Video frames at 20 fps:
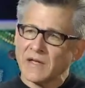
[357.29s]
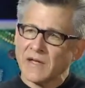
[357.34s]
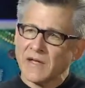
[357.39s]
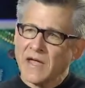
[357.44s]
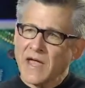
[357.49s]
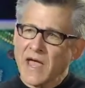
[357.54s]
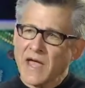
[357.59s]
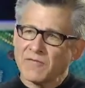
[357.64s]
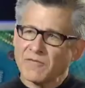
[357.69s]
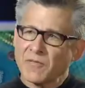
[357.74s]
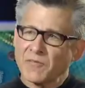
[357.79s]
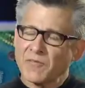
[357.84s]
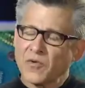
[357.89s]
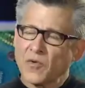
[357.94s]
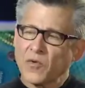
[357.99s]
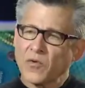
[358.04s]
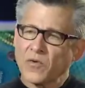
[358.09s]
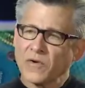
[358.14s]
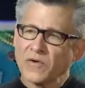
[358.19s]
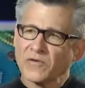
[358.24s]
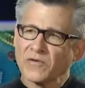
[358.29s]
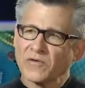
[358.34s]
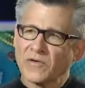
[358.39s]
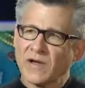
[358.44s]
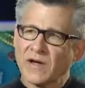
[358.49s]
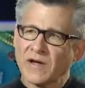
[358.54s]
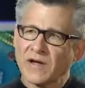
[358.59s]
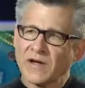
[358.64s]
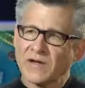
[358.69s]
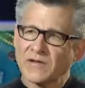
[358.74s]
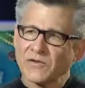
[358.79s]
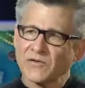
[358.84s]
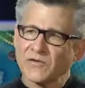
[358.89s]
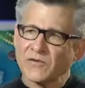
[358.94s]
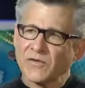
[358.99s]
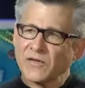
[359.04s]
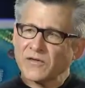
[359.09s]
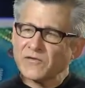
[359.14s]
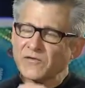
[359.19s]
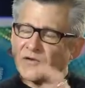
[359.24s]
have a pore size
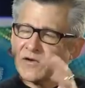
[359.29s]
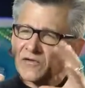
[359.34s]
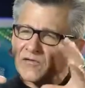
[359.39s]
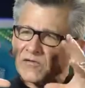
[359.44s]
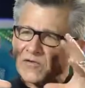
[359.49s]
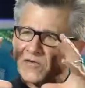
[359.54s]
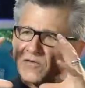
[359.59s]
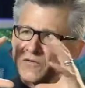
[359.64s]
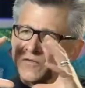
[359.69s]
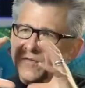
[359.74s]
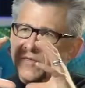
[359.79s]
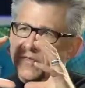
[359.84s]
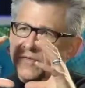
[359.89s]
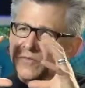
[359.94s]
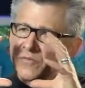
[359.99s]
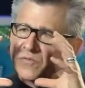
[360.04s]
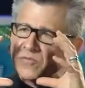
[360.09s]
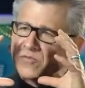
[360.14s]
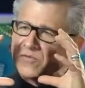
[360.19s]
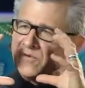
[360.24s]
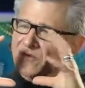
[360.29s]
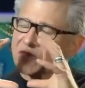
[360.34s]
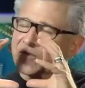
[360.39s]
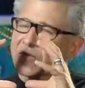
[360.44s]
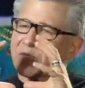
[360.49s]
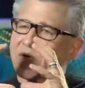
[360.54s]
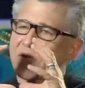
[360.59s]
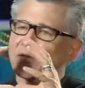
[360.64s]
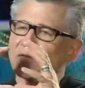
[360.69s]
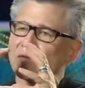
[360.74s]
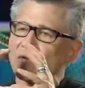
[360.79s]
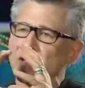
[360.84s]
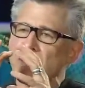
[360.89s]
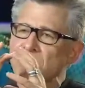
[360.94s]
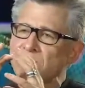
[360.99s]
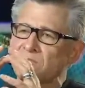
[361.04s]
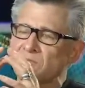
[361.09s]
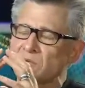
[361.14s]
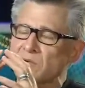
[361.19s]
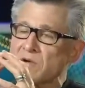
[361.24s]
that just the right
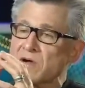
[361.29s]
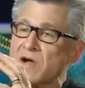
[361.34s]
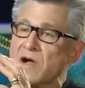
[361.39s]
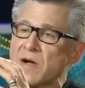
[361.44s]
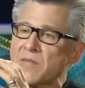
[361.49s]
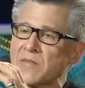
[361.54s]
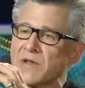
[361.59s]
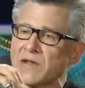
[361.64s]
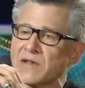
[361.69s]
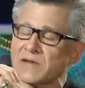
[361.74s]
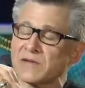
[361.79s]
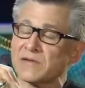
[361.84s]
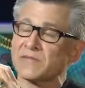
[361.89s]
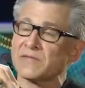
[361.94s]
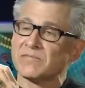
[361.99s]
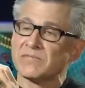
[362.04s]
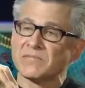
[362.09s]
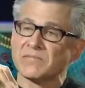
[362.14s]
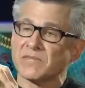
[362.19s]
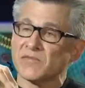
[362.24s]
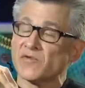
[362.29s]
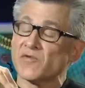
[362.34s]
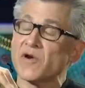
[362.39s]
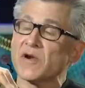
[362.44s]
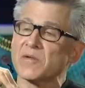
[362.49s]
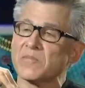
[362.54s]
size to accommodate a drug